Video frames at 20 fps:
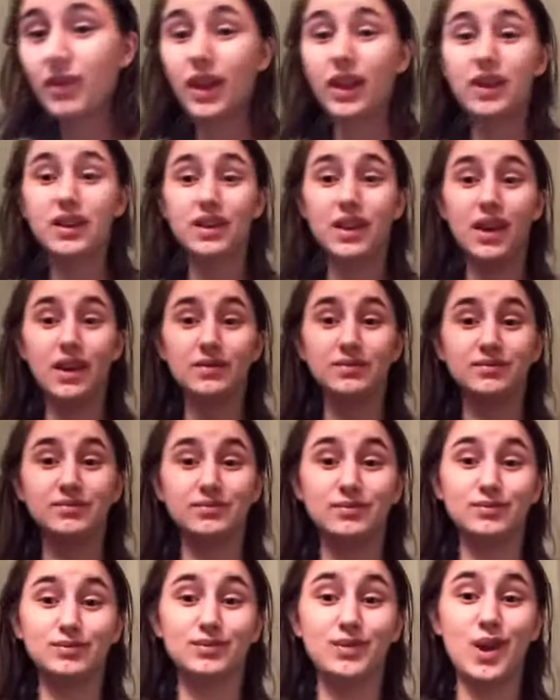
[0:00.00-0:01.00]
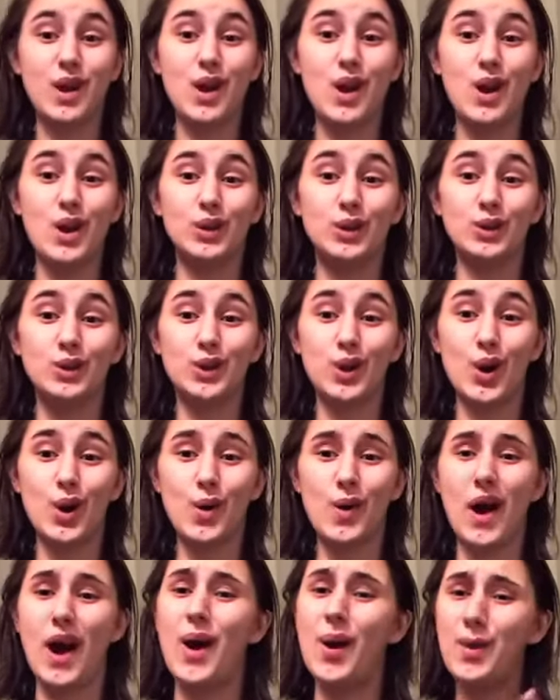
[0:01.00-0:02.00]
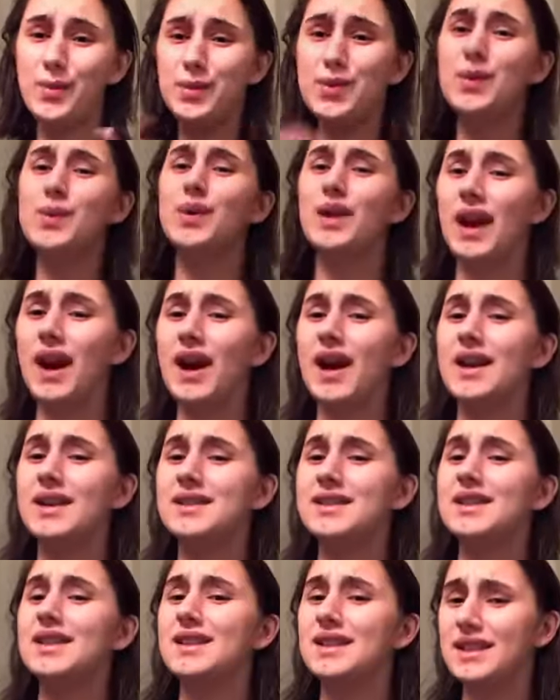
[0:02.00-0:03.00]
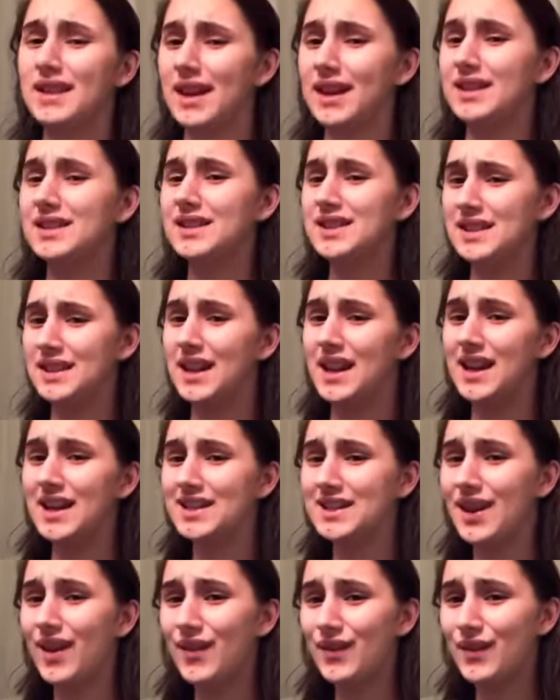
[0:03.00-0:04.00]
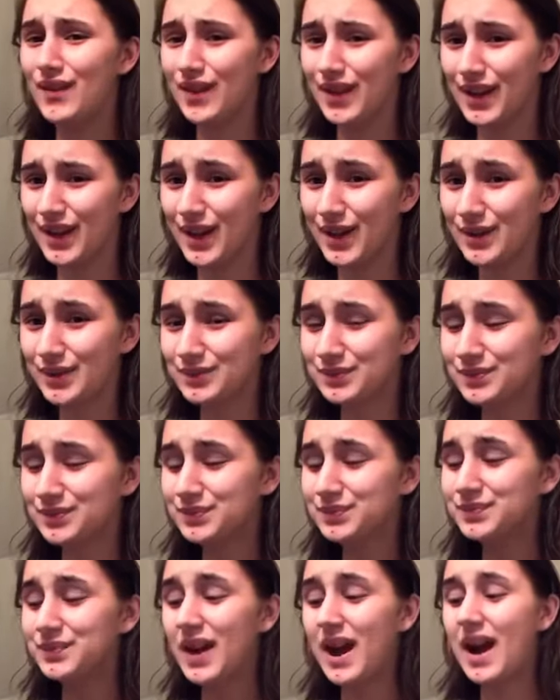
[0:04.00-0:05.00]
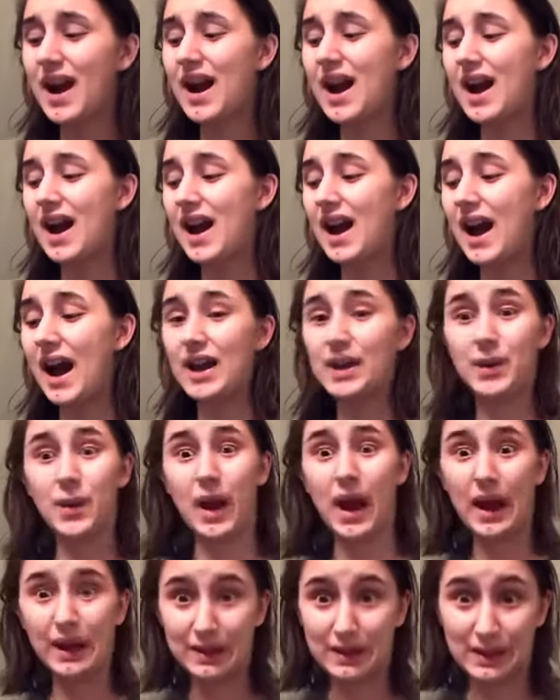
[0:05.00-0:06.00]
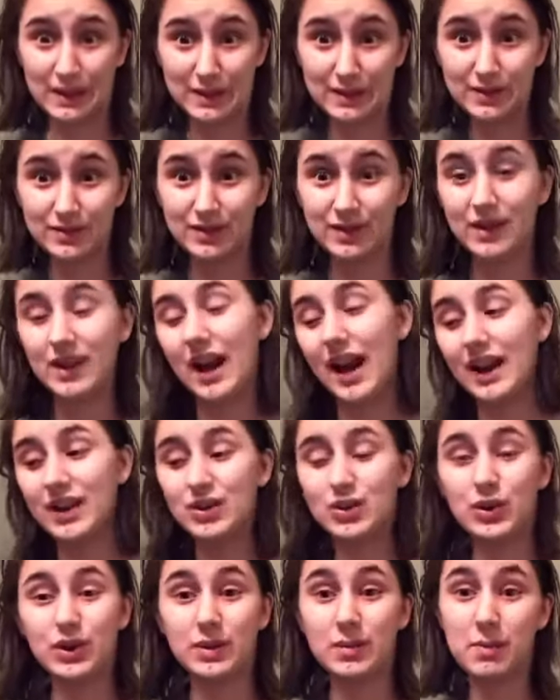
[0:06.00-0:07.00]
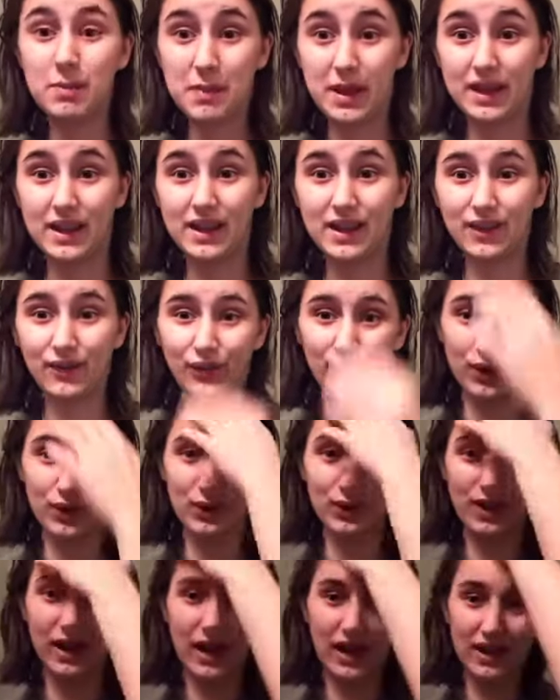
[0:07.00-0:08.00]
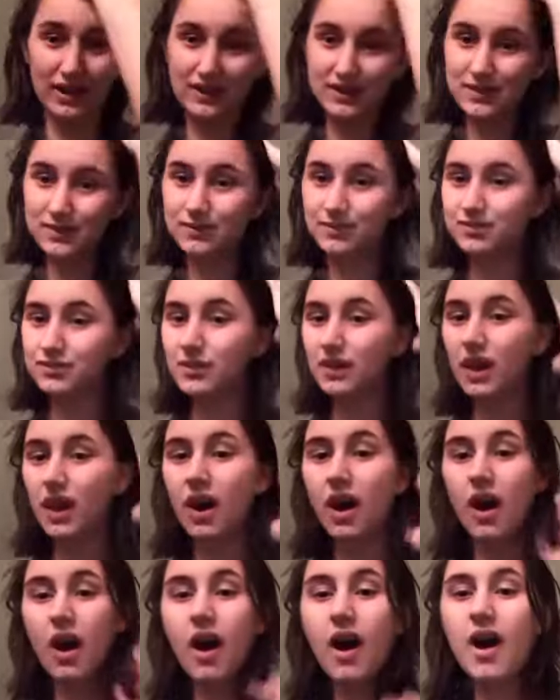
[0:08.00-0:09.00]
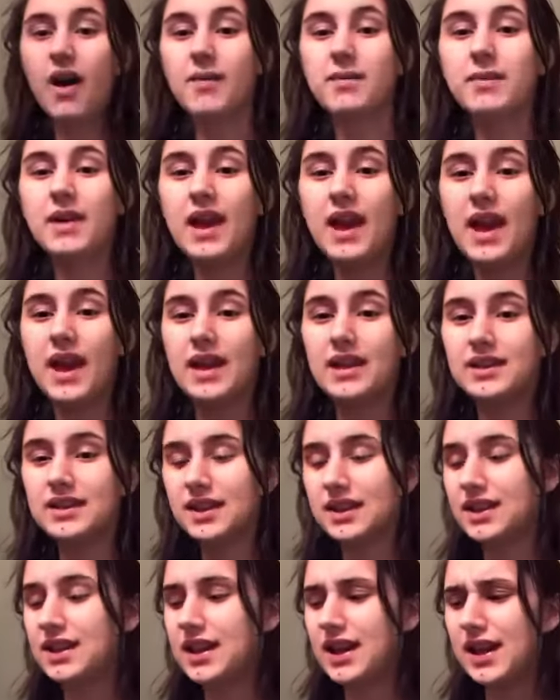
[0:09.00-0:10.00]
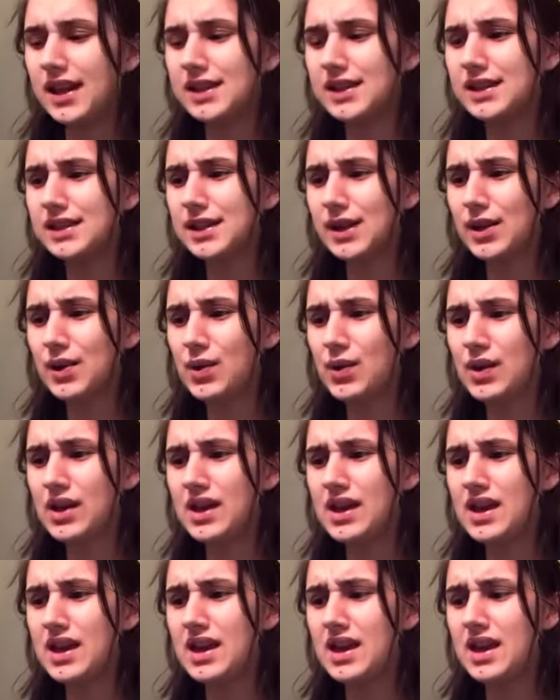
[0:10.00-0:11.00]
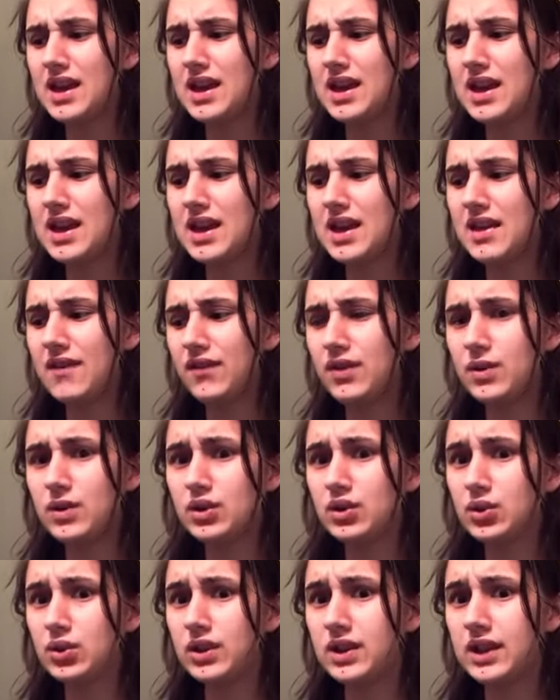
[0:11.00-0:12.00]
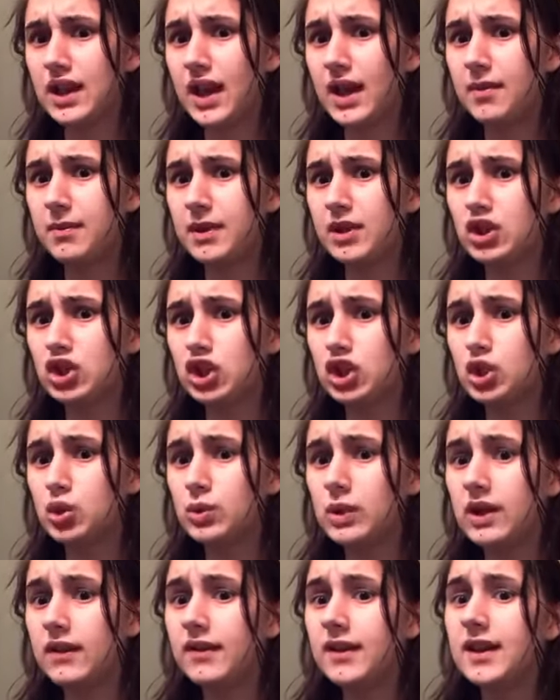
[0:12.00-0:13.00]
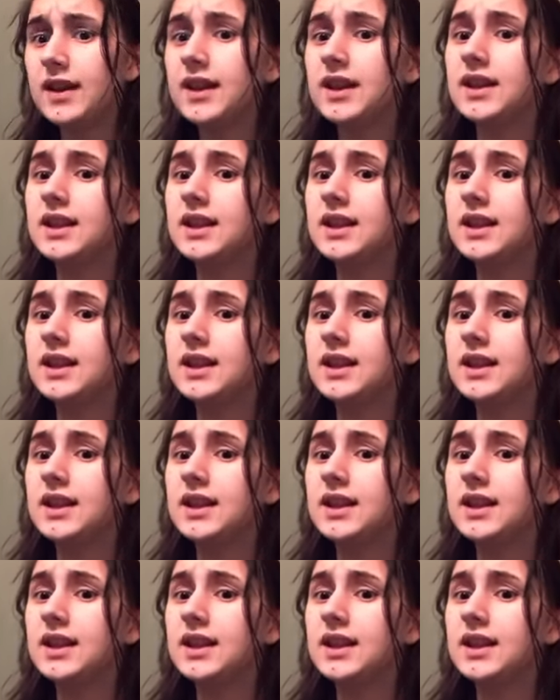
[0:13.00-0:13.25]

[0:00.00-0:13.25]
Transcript: Yeah. So I hope you guys liked today's video. I know I did. I enjoyed making it for you guys. And yeah, so if you enjoyed that, make sure you give it a